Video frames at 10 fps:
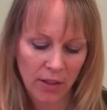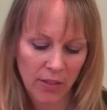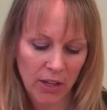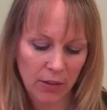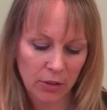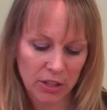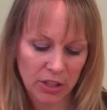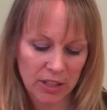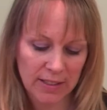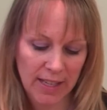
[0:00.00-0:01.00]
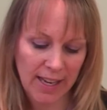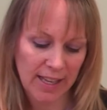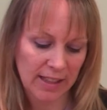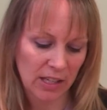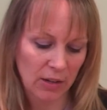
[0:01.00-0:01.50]
then I wish to
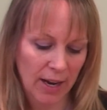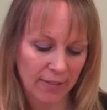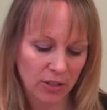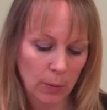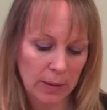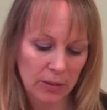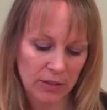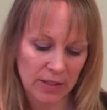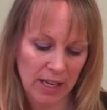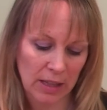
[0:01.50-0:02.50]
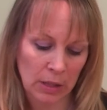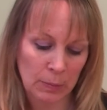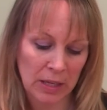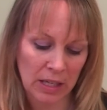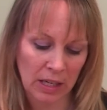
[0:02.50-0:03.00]
say that you have to understand the
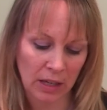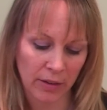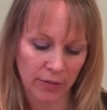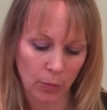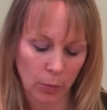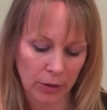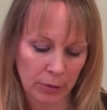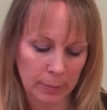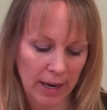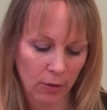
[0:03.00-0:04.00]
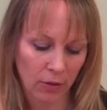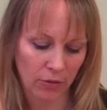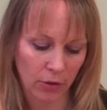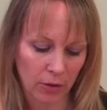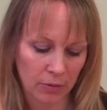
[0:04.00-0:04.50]
meaning of the word
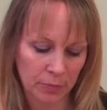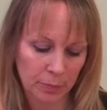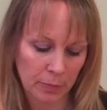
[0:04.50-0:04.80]
powerful.